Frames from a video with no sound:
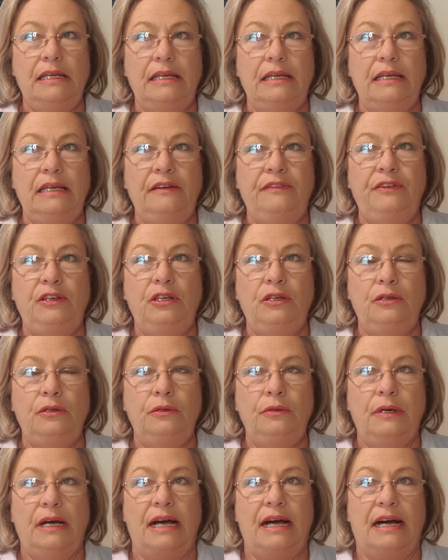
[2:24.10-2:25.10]
If
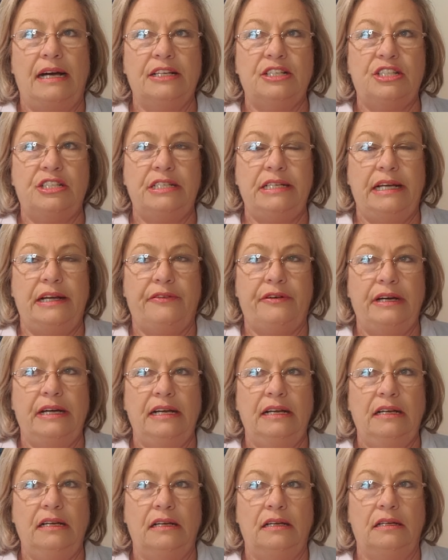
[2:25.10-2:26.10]
you are
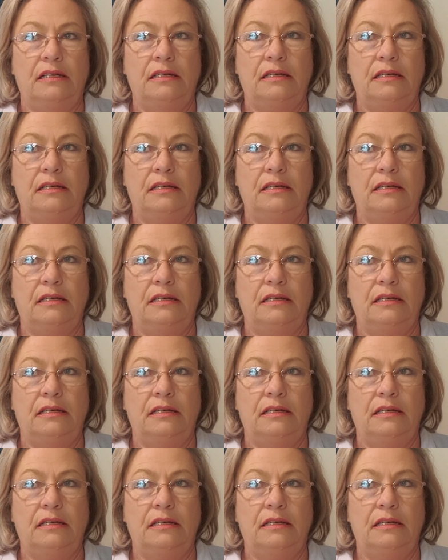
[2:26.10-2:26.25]
sharing